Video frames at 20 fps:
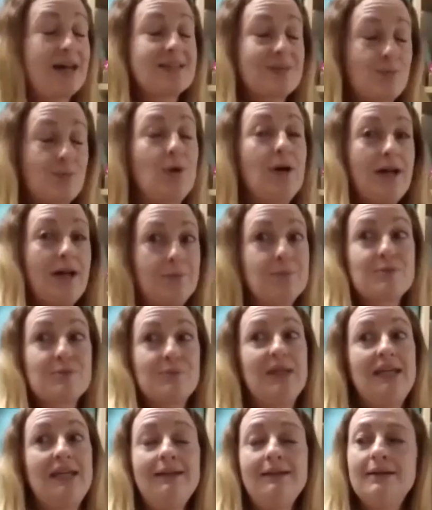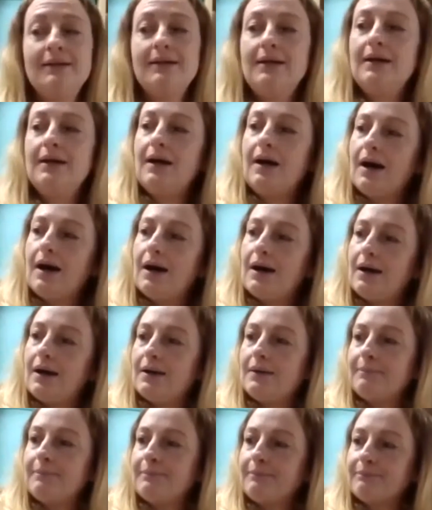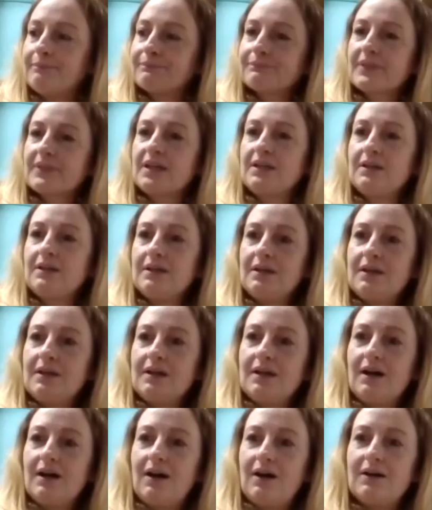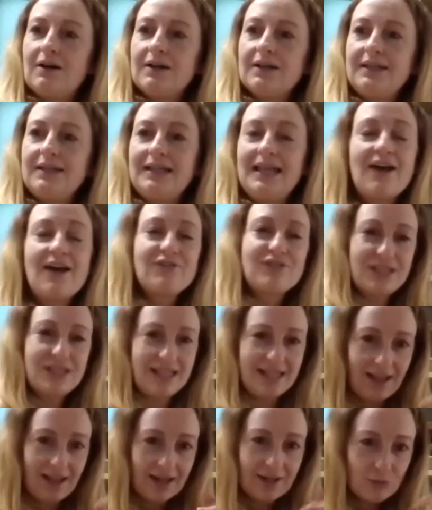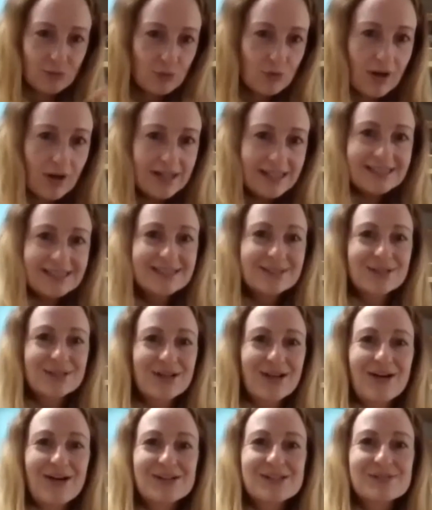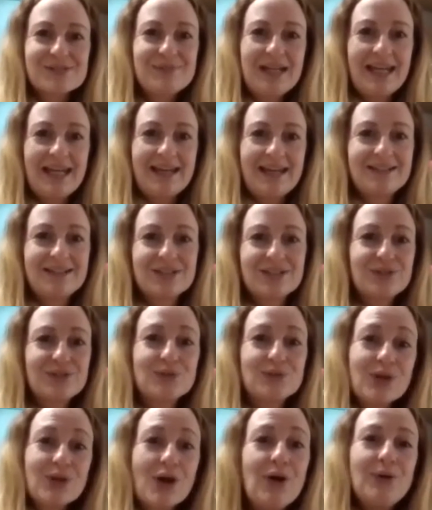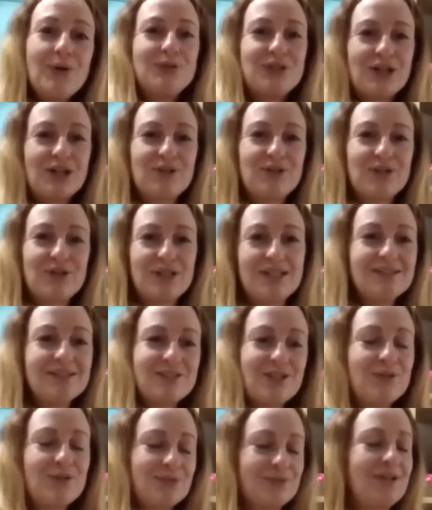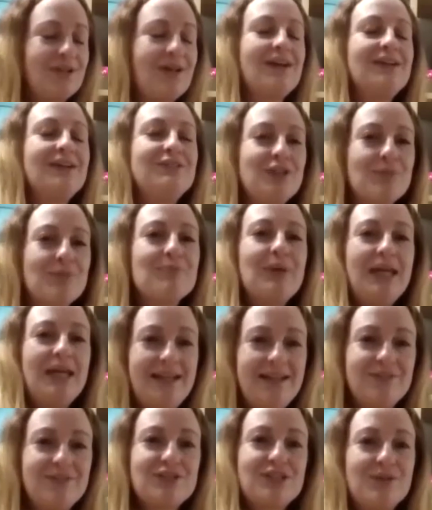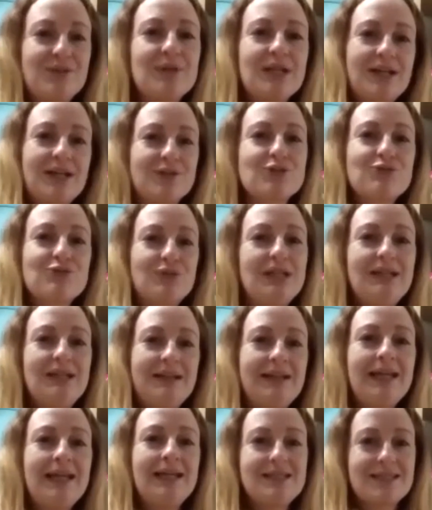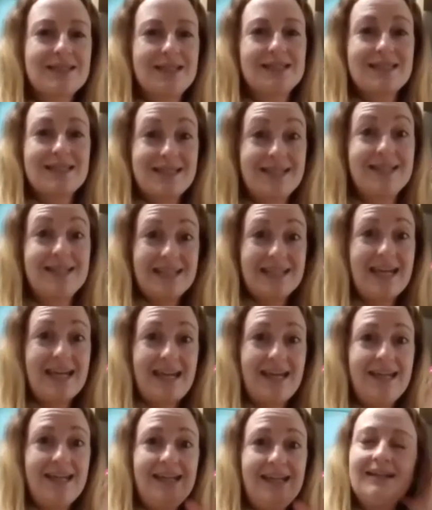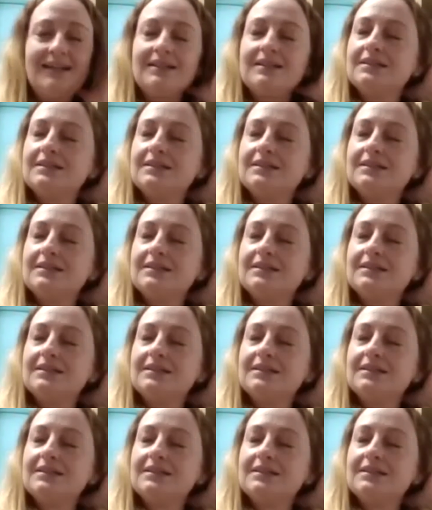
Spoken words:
that's what helps me, I left it like right till the last minute, because I thought, no, Geraldine, don't like jump in. If someone else really needs this today,